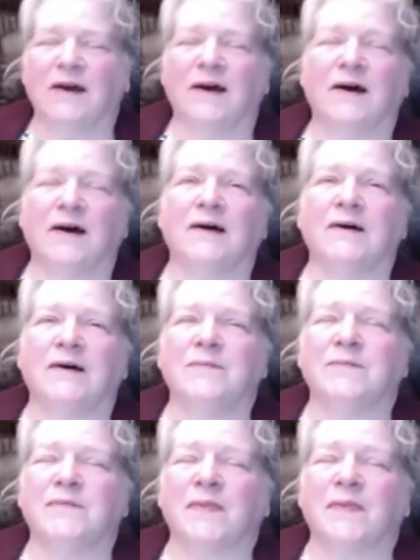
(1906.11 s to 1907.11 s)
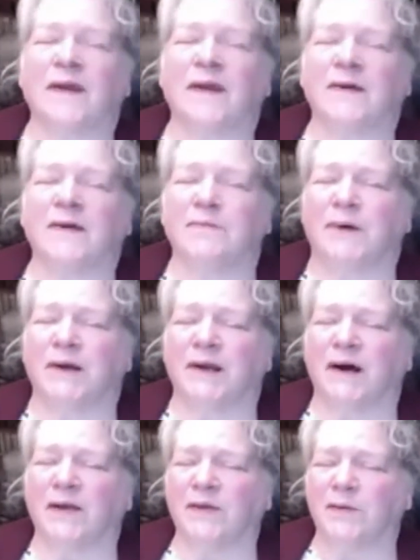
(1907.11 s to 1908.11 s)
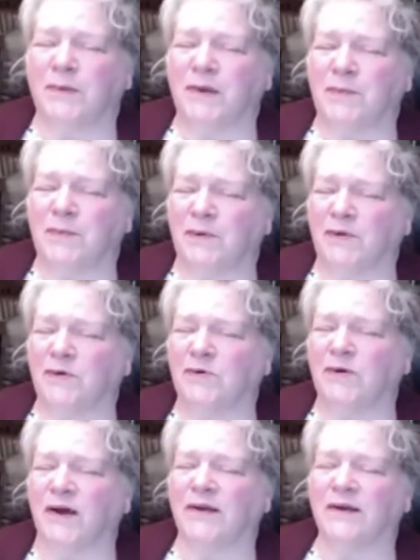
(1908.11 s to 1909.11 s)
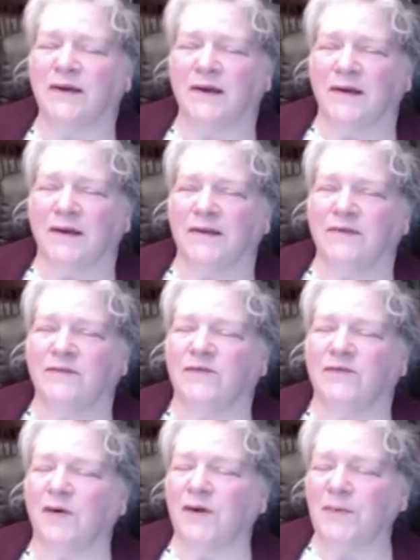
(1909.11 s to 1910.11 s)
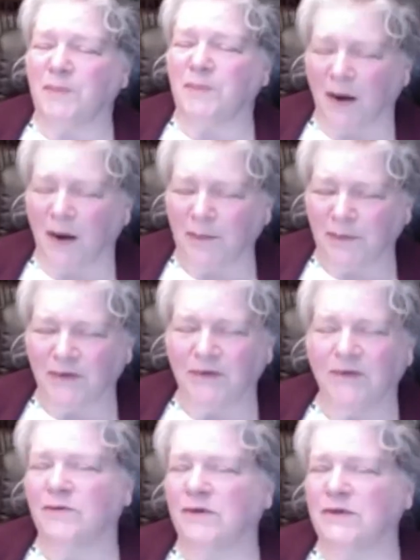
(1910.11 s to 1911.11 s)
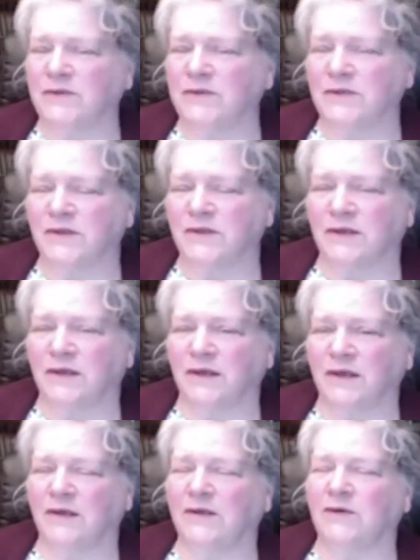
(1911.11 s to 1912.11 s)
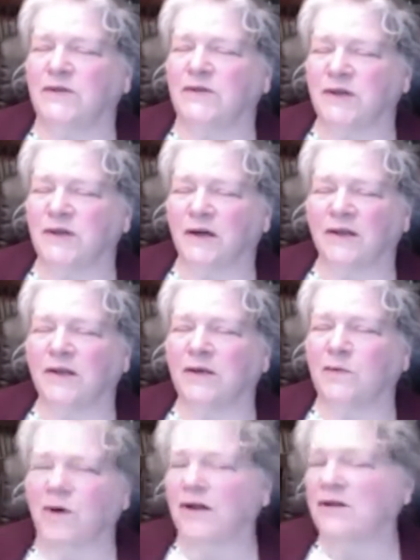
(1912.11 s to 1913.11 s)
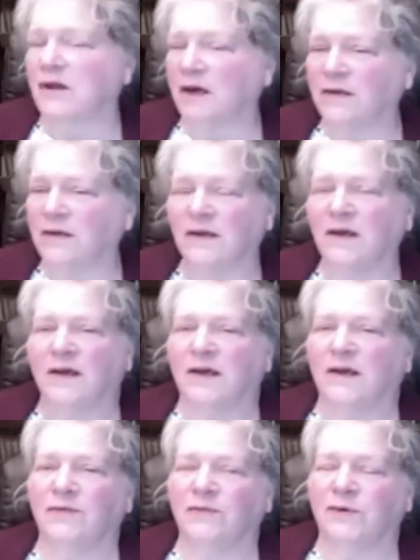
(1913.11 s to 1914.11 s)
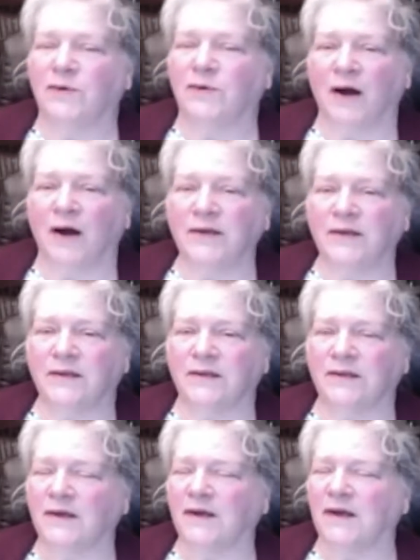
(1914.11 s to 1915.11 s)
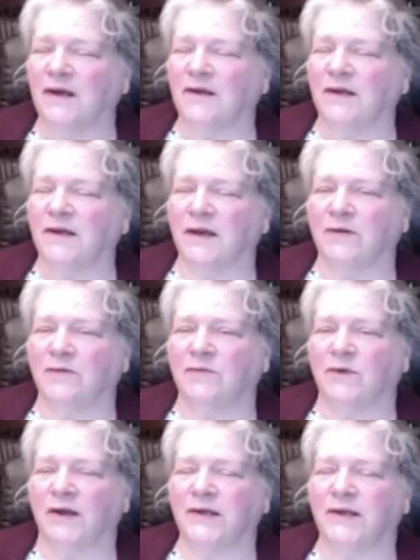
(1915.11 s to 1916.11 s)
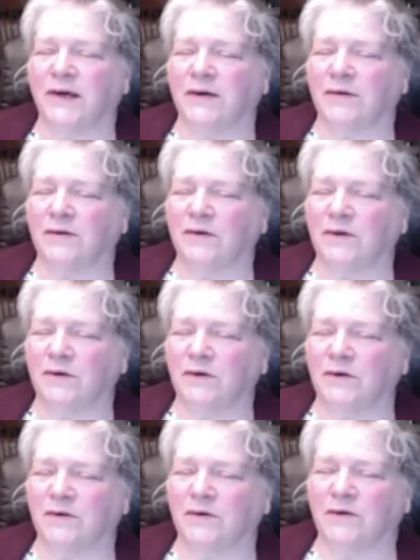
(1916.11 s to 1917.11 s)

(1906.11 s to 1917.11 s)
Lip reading: But other people who had, very popular was you were stuck in the wild hunt if you hunted and run down your